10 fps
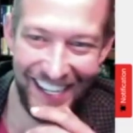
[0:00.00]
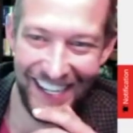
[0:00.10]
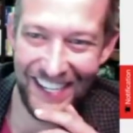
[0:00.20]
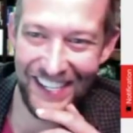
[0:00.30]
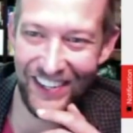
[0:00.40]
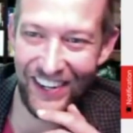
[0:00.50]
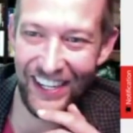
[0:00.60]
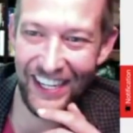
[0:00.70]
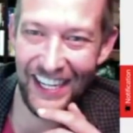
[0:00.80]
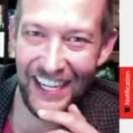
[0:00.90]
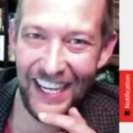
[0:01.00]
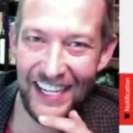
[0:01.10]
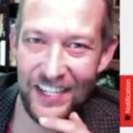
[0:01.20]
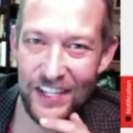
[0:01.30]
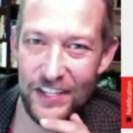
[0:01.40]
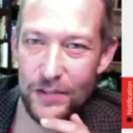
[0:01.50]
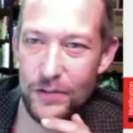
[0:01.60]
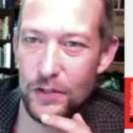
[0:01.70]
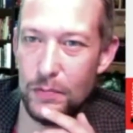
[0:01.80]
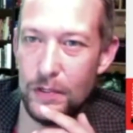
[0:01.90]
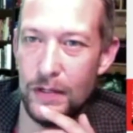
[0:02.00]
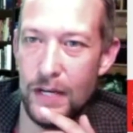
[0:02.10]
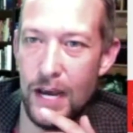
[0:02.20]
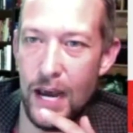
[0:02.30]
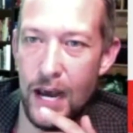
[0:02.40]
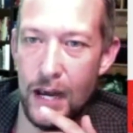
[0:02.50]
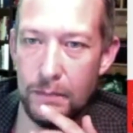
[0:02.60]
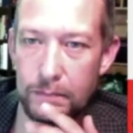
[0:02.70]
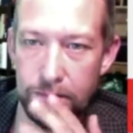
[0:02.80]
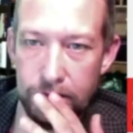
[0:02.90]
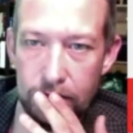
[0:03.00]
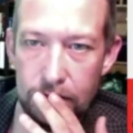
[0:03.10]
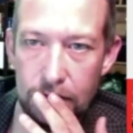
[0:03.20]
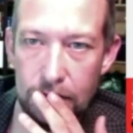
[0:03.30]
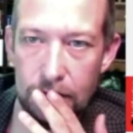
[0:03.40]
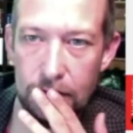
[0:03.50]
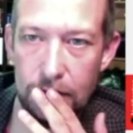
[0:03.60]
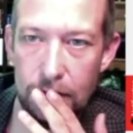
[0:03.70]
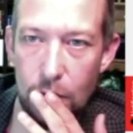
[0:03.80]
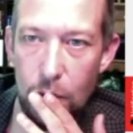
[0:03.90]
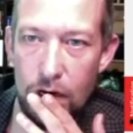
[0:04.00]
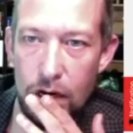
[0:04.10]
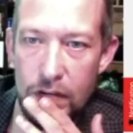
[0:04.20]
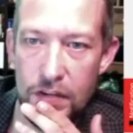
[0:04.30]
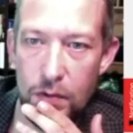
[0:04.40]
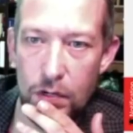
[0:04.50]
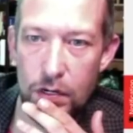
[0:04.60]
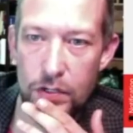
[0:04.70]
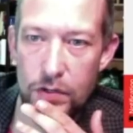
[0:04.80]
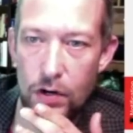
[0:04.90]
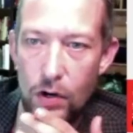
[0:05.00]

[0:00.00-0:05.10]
Sorry, it's just so stupid. Where did I say we were going to start?